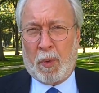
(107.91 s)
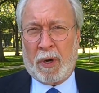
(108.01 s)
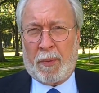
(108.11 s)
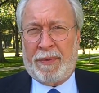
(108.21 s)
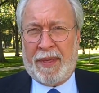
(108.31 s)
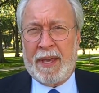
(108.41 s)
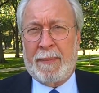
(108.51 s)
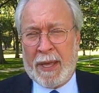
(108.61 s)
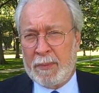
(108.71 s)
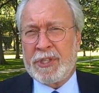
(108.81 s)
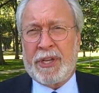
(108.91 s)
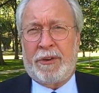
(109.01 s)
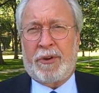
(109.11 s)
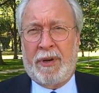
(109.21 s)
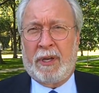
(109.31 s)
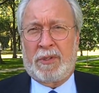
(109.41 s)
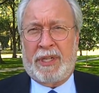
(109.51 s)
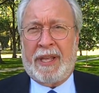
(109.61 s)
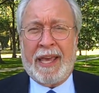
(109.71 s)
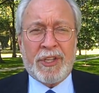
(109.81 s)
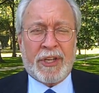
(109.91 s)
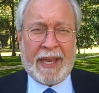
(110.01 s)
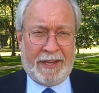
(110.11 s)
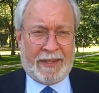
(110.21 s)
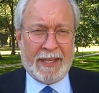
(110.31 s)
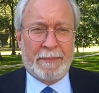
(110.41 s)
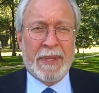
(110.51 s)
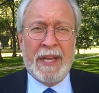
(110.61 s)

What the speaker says: work with him and with Senator Nelson to educate them